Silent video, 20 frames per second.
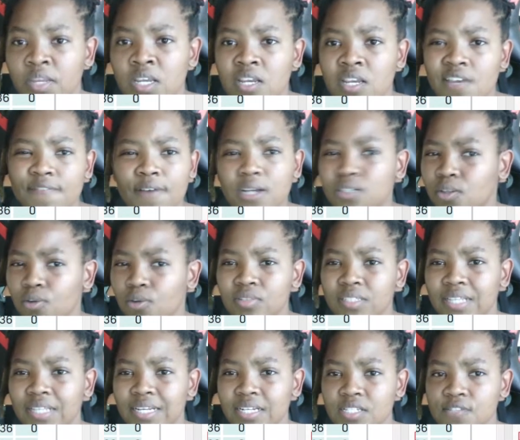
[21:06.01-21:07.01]
If I don't,
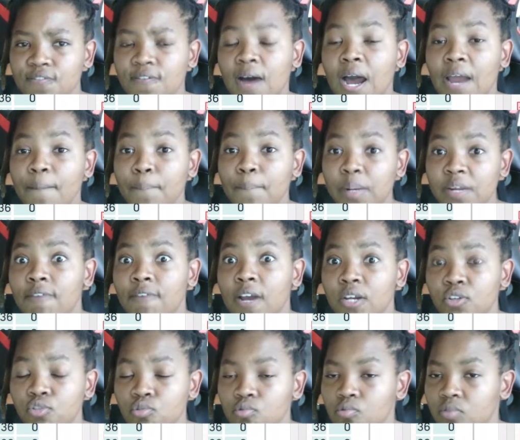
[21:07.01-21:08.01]
then it's fine. But if I
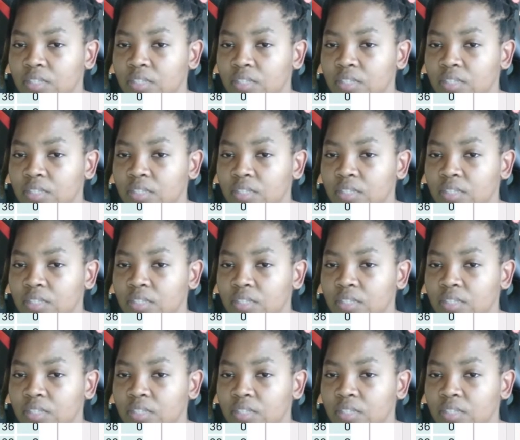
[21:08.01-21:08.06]
do,